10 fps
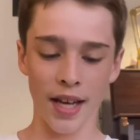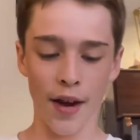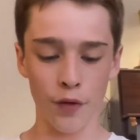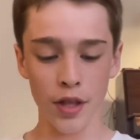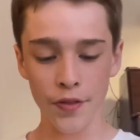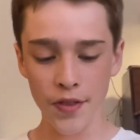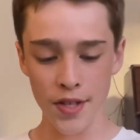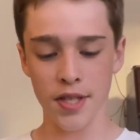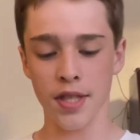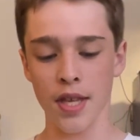half where
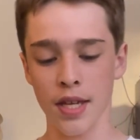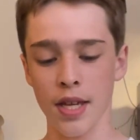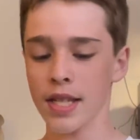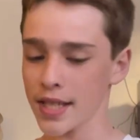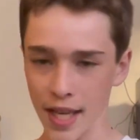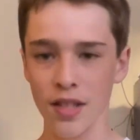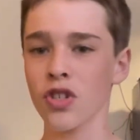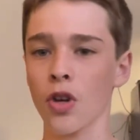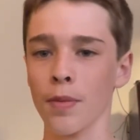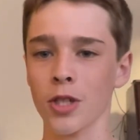this thing gets
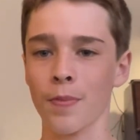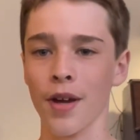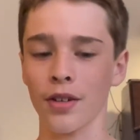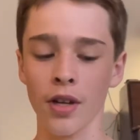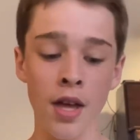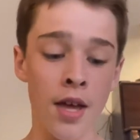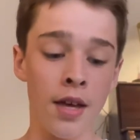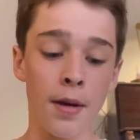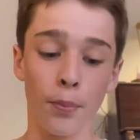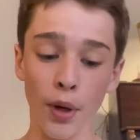so much better.
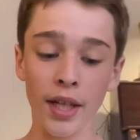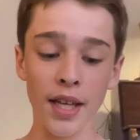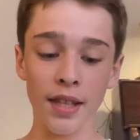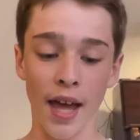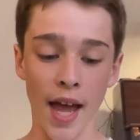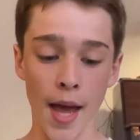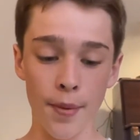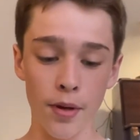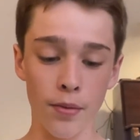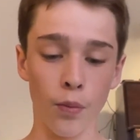Breaking the
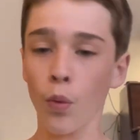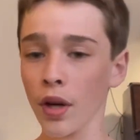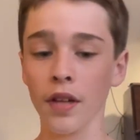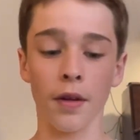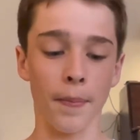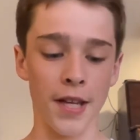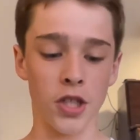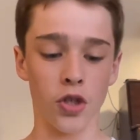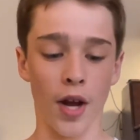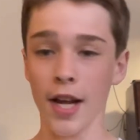Habit, one of their
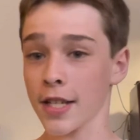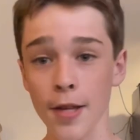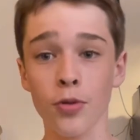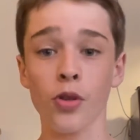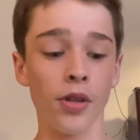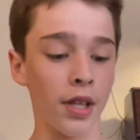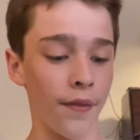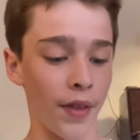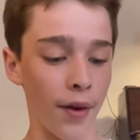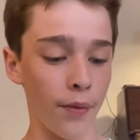best tracks. Absolutely
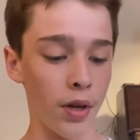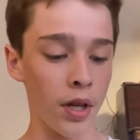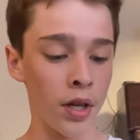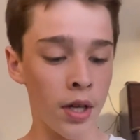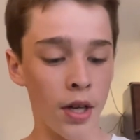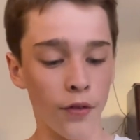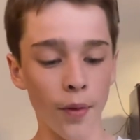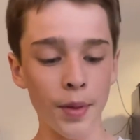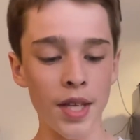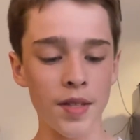love that one.
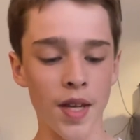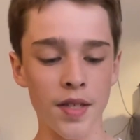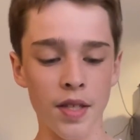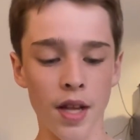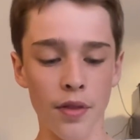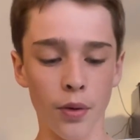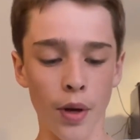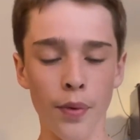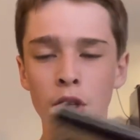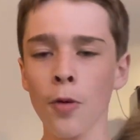From the Inside is another
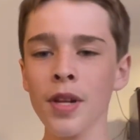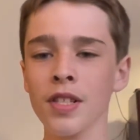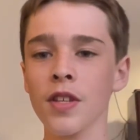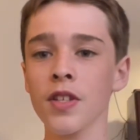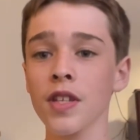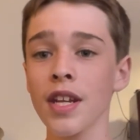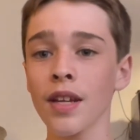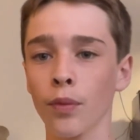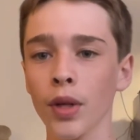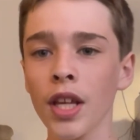great one. Nobody's
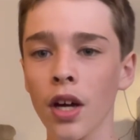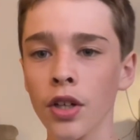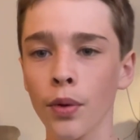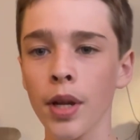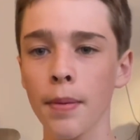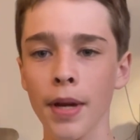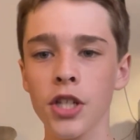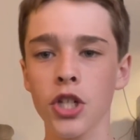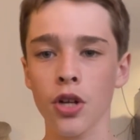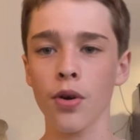Listening, really underrated Mike
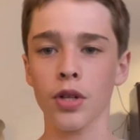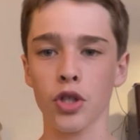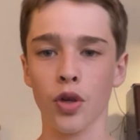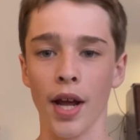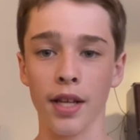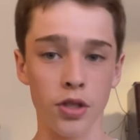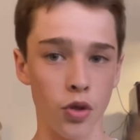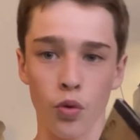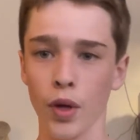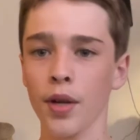Shinoda track. It's a
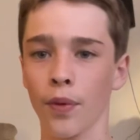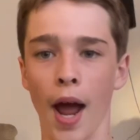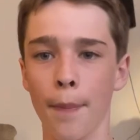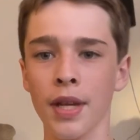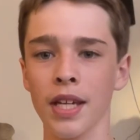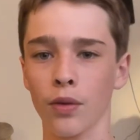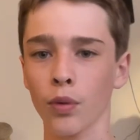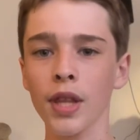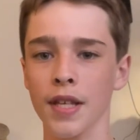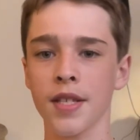great rapping and a
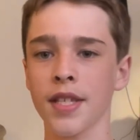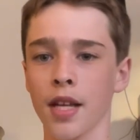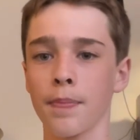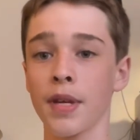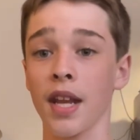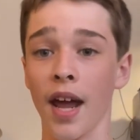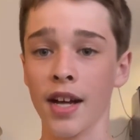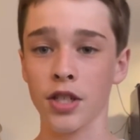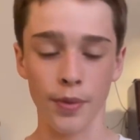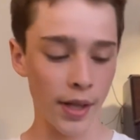really sick beat. I
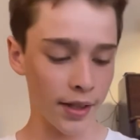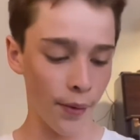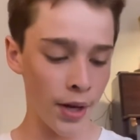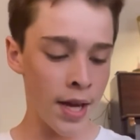actually really like that one.